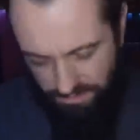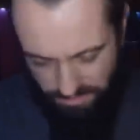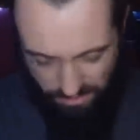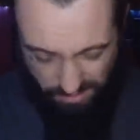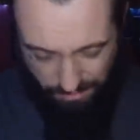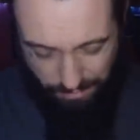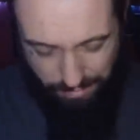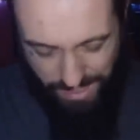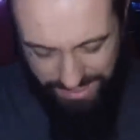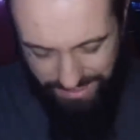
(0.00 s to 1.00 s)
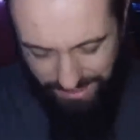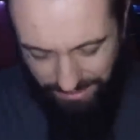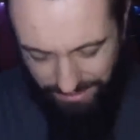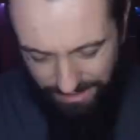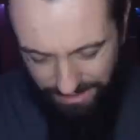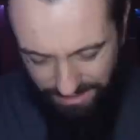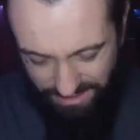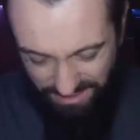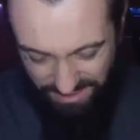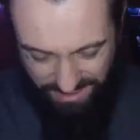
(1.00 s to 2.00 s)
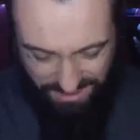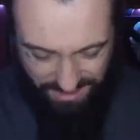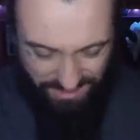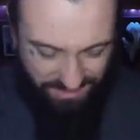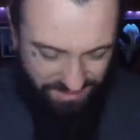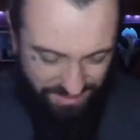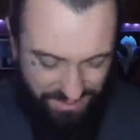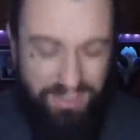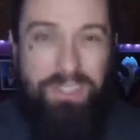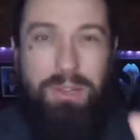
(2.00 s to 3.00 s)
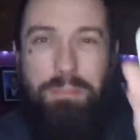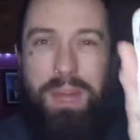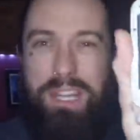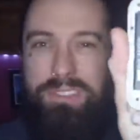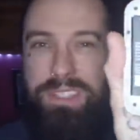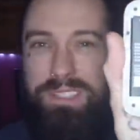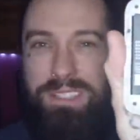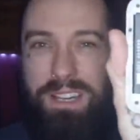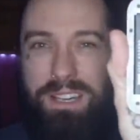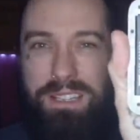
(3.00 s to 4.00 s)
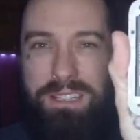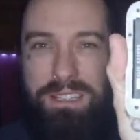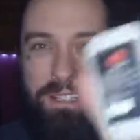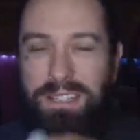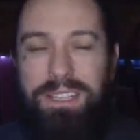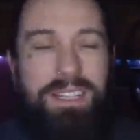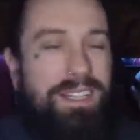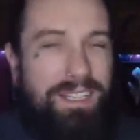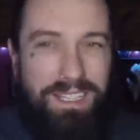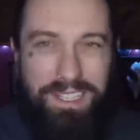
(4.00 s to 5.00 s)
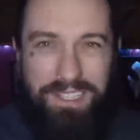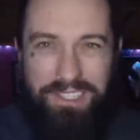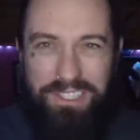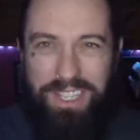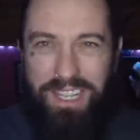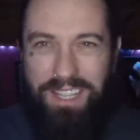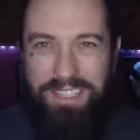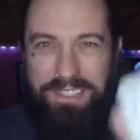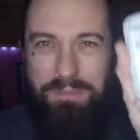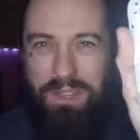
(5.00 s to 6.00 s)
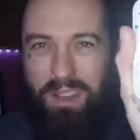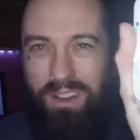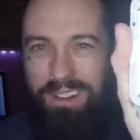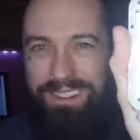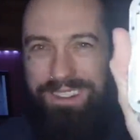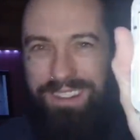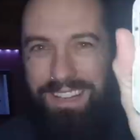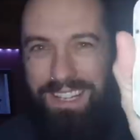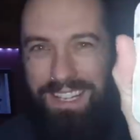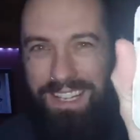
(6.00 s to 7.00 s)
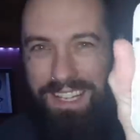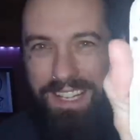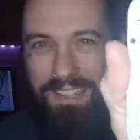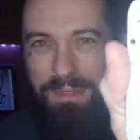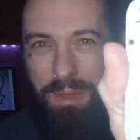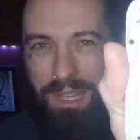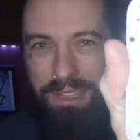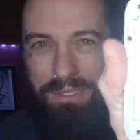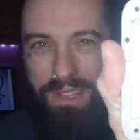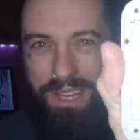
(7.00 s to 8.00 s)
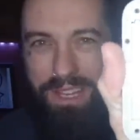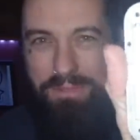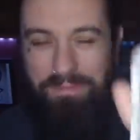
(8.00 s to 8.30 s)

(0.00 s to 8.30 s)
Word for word: So basically, it's just got a battery inside, and you just stick a SIM card in the back of there,